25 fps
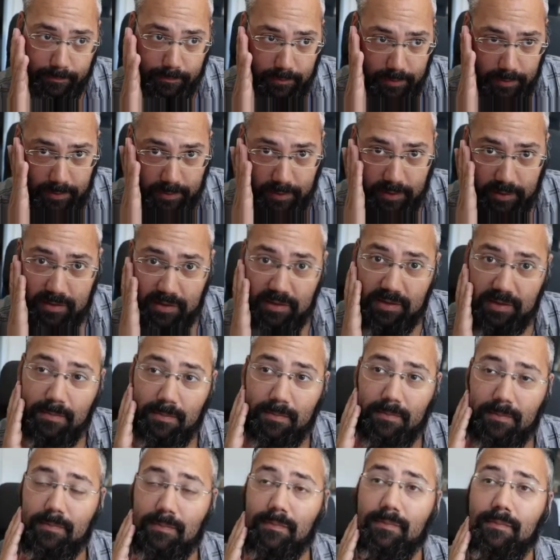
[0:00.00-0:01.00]
I think this is
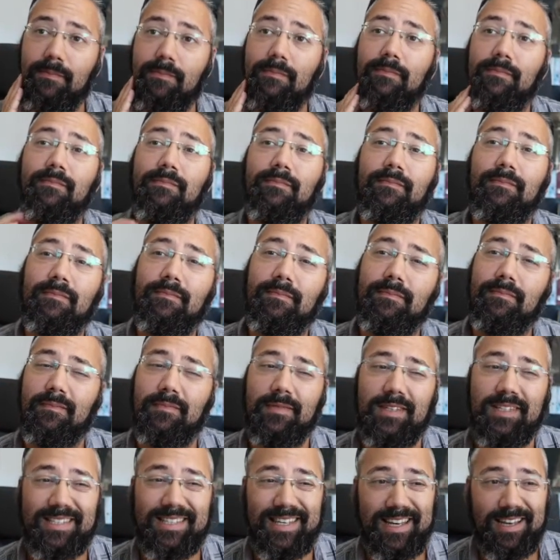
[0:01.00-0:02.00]
the
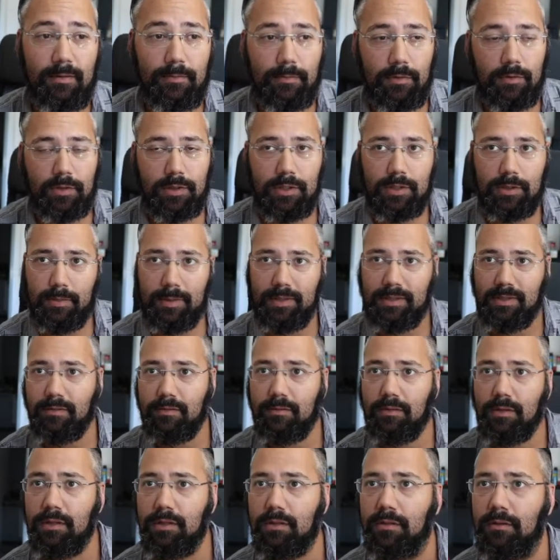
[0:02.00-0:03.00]
second most expensive
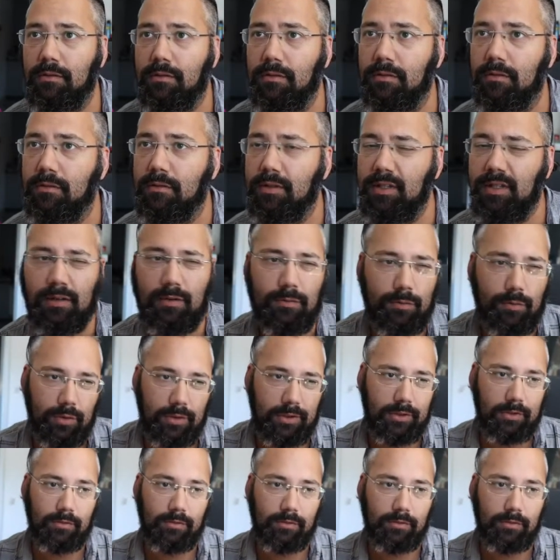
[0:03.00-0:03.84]
one, either 14 or